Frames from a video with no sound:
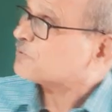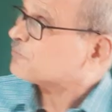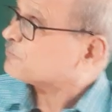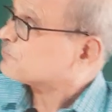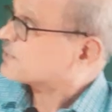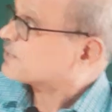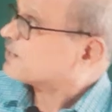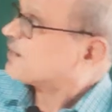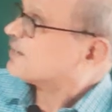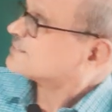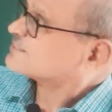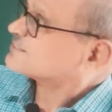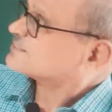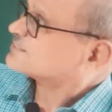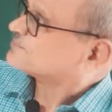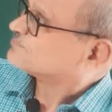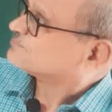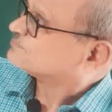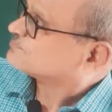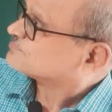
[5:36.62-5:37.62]

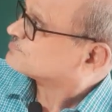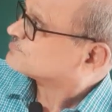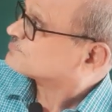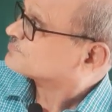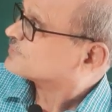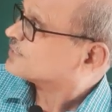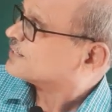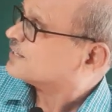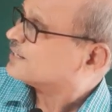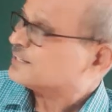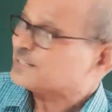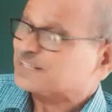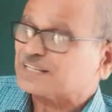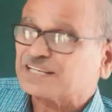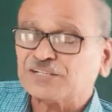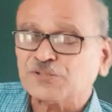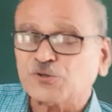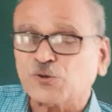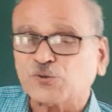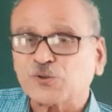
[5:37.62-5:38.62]
Because
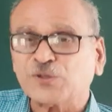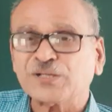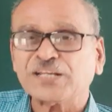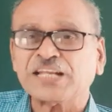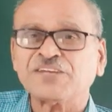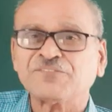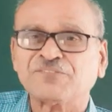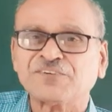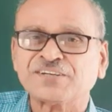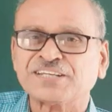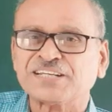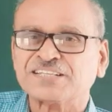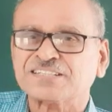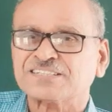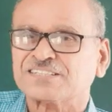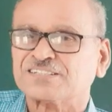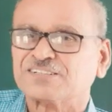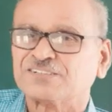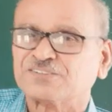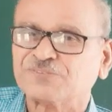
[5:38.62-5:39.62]
in Newtonian
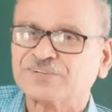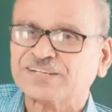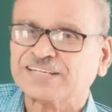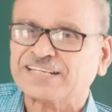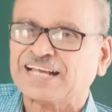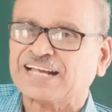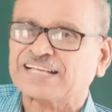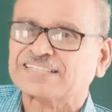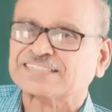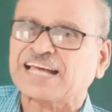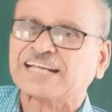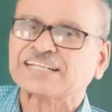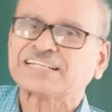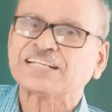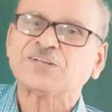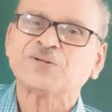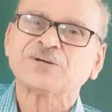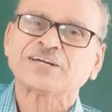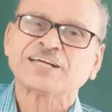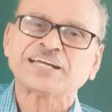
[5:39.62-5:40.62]
physics, we can exactly
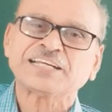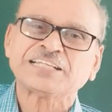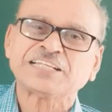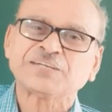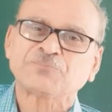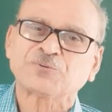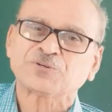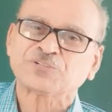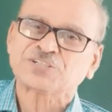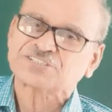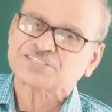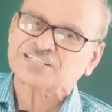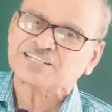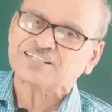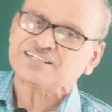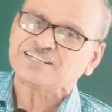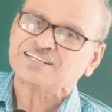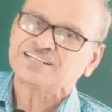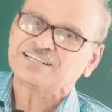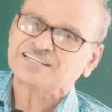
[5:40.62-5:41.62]
locate the
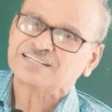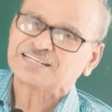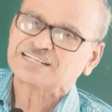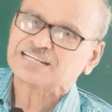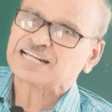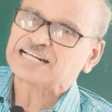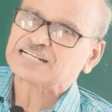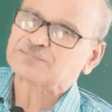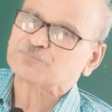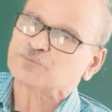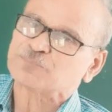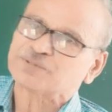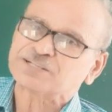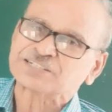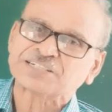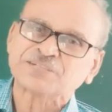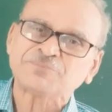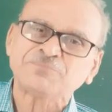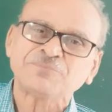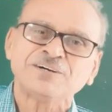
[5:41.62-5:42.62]
position and
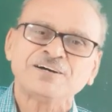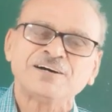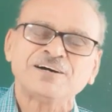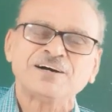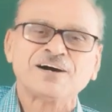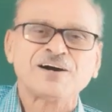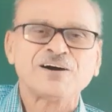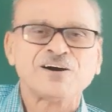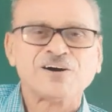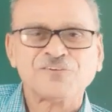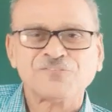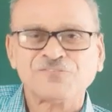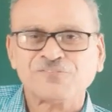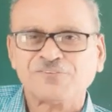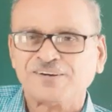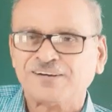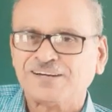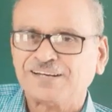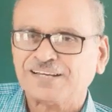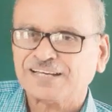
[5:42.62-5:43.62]
momentum of
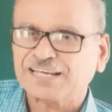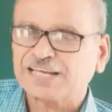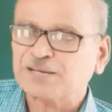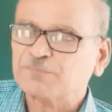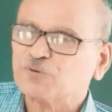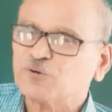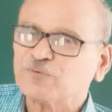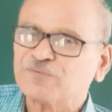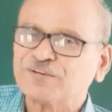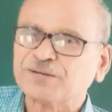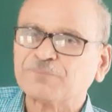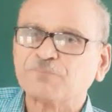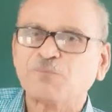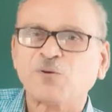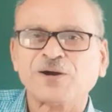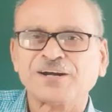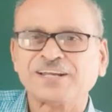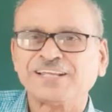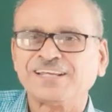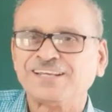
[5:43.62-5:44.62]
a moving
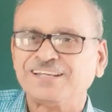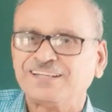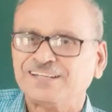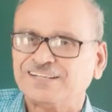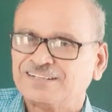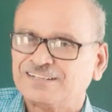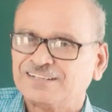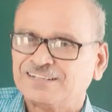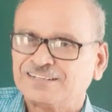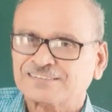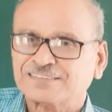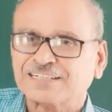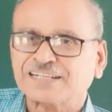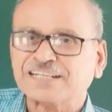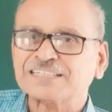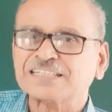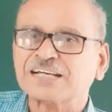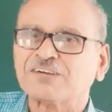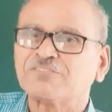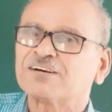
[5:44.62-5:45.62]
body, that
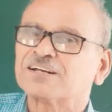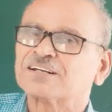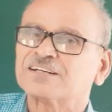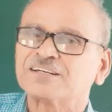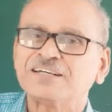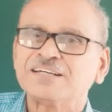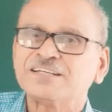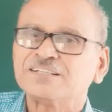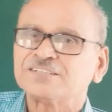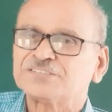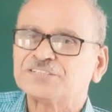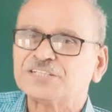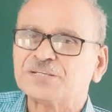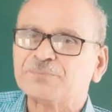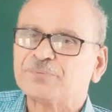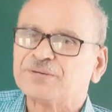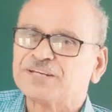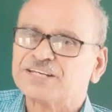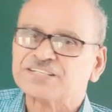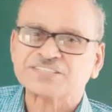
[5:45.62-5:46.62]
is our
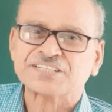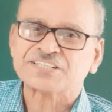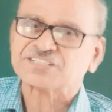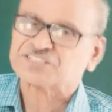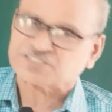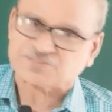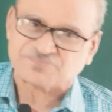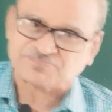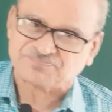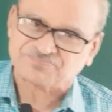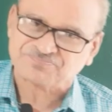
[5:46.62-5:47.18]
GPS system.